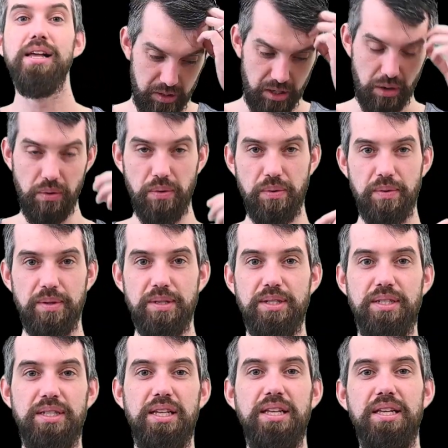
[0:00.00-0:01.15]
So
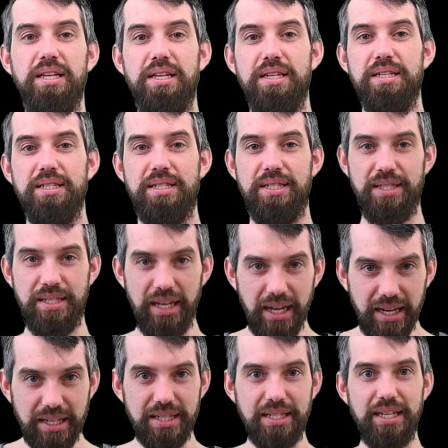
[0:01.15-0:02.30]

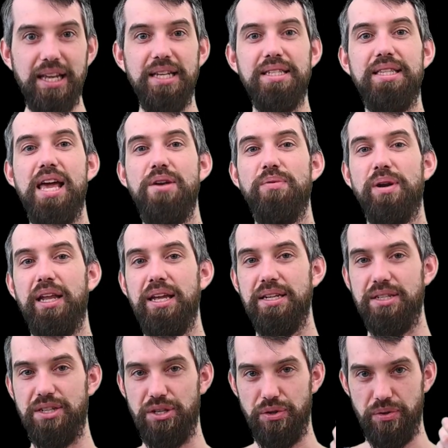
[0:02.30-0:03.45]
C6 is then
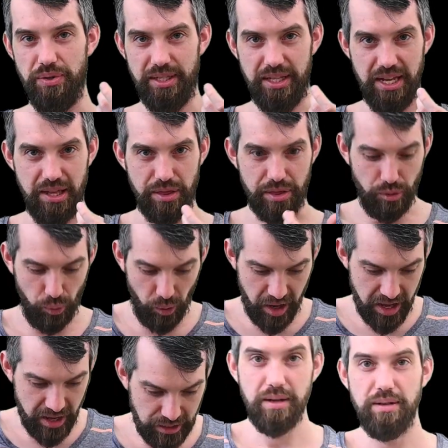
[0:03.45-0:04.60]
related to
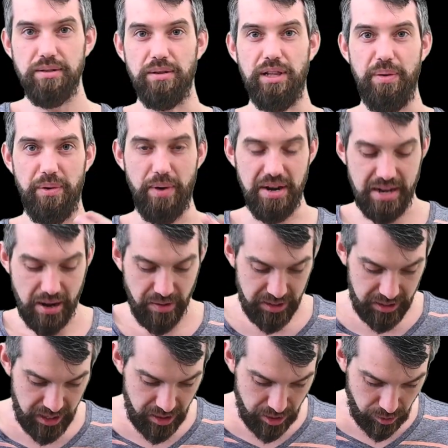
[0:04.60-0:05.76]
C3. So let me write down the
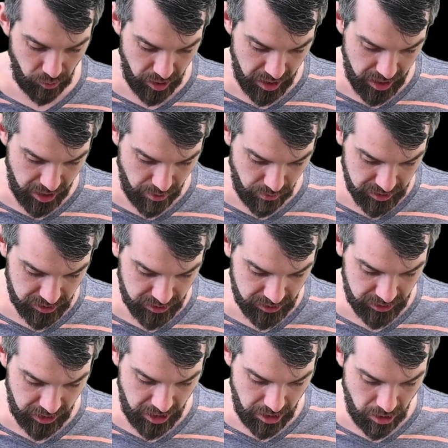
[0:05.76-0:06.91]
C3. It was
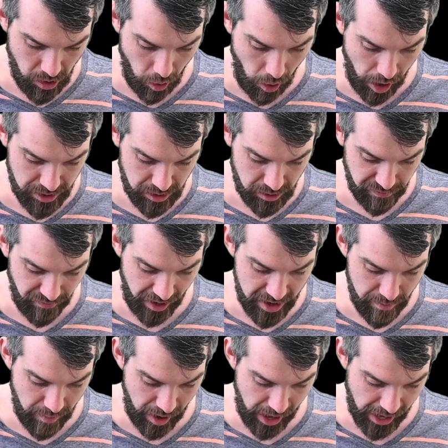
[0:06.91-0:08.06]
C0
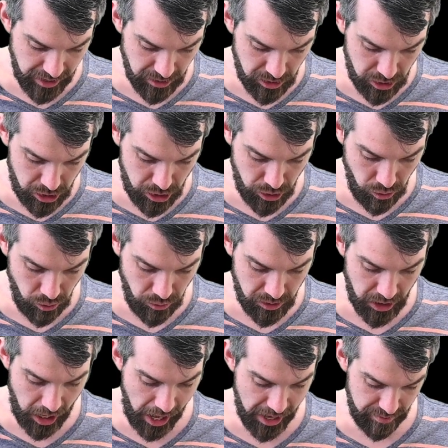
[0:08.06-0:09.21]
divided by 2
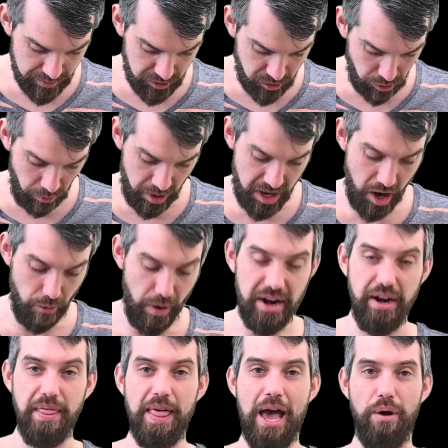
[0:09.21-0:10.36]
times 3. I'll write
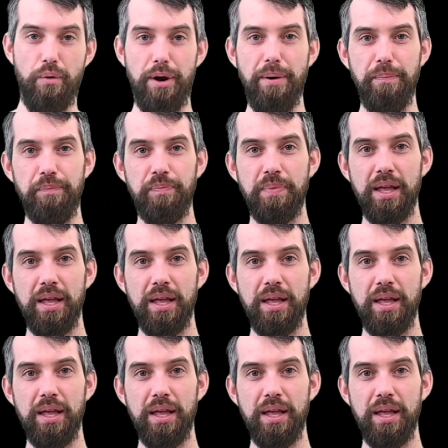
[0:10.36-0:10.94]
it in that order.